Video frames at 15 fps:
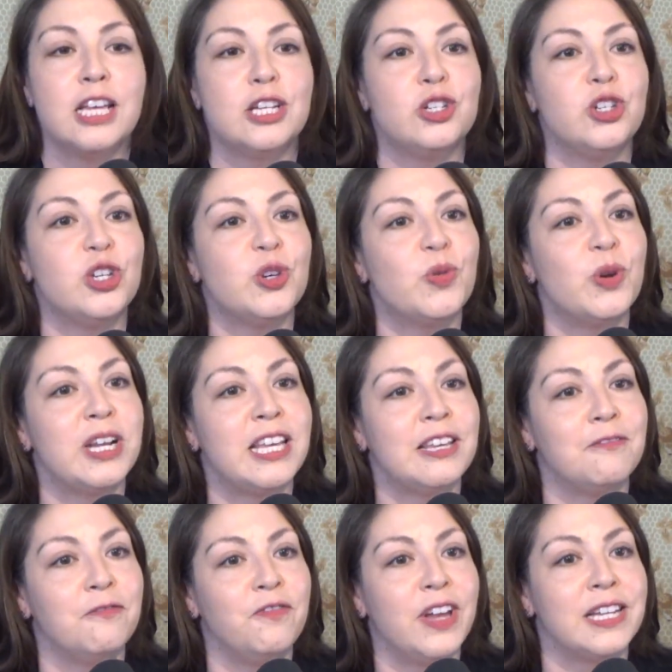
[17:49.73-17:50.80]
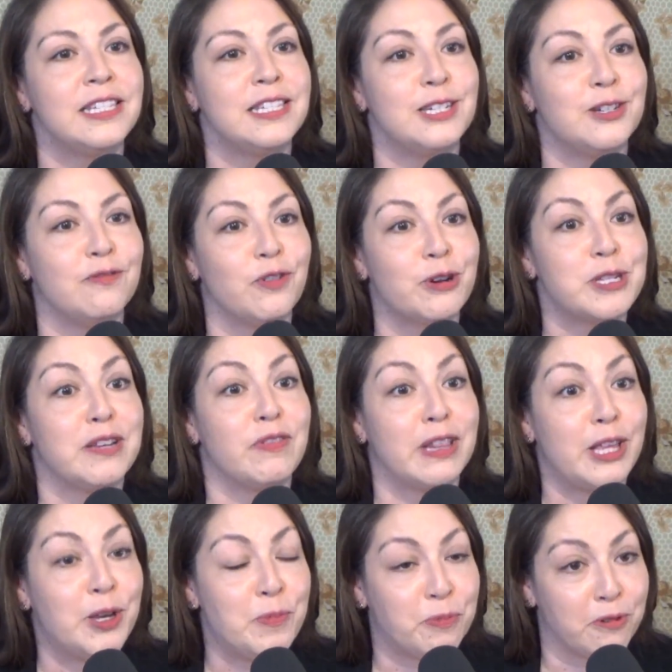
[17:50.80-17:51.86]
do you want to invest in diversity of the
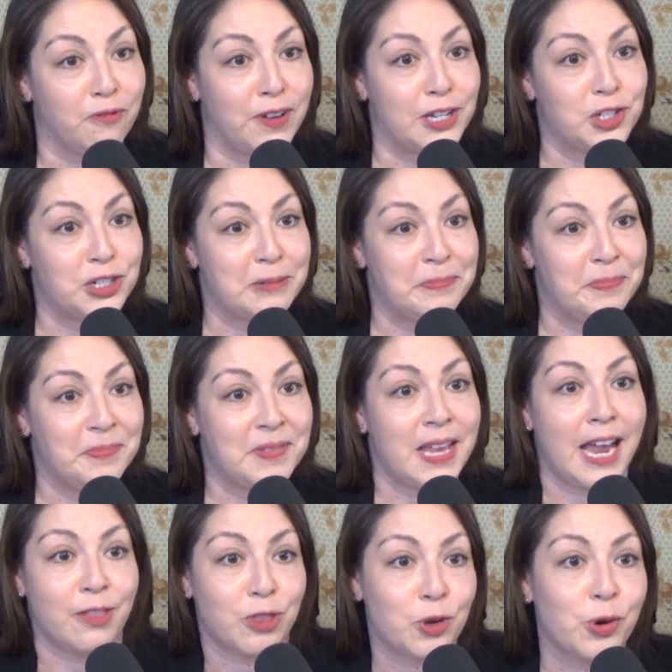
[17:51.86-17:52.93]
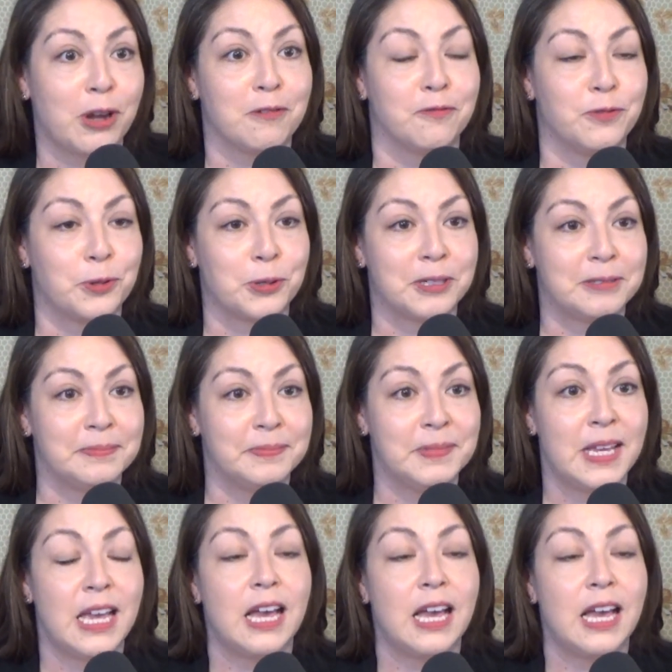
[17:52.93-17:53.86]
legal profession at the ground floor?